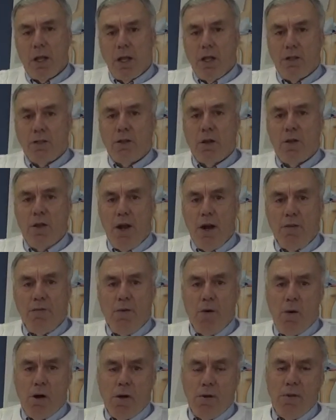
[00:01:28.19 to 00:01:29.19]
So
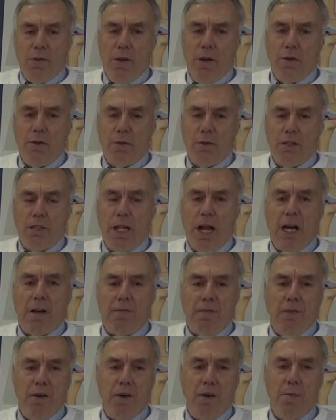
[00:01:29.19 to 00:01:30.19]
therefore, there's not
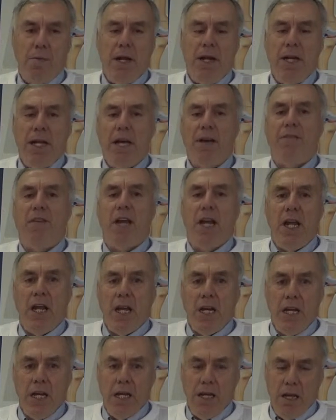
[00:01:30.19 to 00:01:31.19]
very many, if
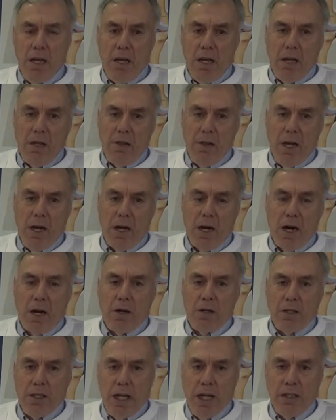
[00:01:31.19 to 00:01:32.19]
any, that
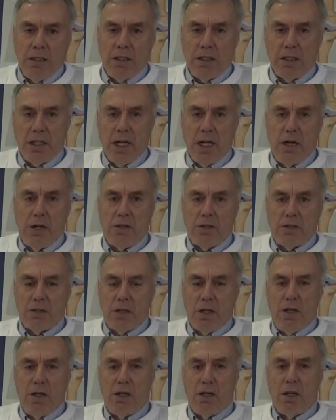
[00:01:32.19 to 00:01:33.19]
are dead
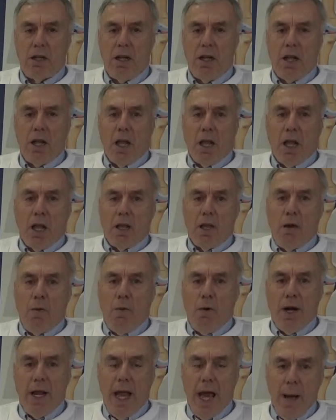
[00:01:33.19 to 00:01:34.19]
cells. Now
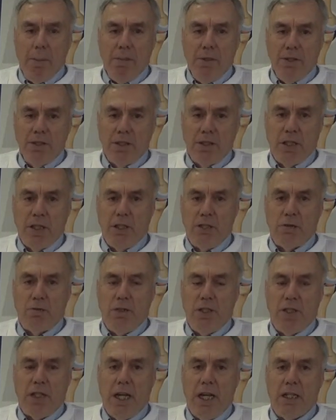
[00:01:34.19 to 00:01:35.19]
what happens is
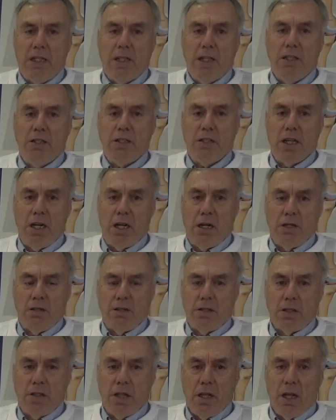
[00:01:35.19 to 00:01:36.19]
we take these
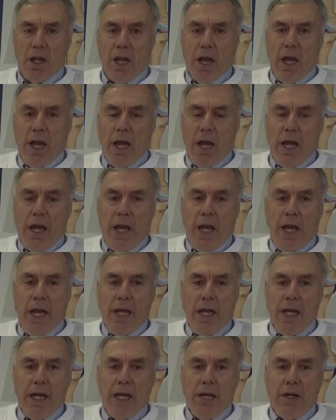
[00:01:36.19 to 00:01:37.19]
cells
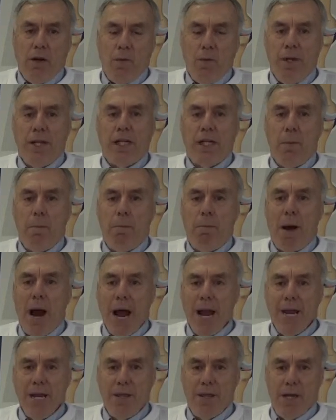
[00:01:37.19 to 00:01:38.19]
and we
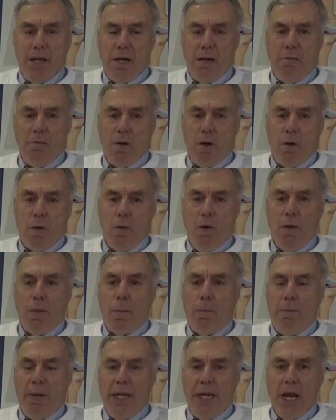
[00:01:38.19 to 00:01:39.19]
combine them
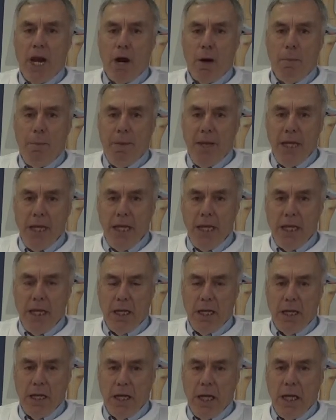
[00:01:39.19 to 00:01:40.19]
with
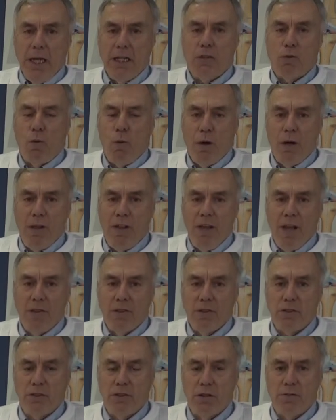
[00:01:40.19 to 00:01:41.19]
PRP, and it's one of the
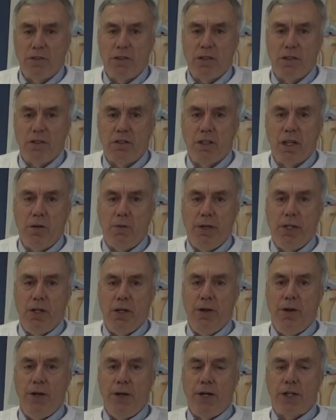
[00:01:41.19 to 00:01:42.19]
other services that we
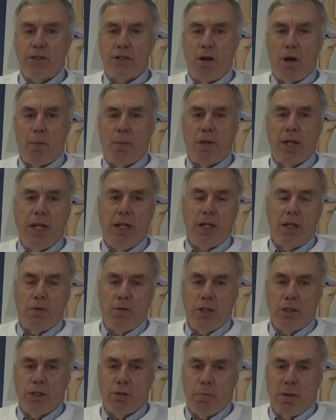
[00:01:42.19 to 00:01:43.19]
do here. It's called
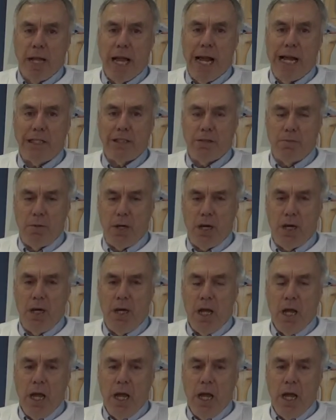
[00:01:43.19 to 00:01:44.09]
platelet-rich plasma.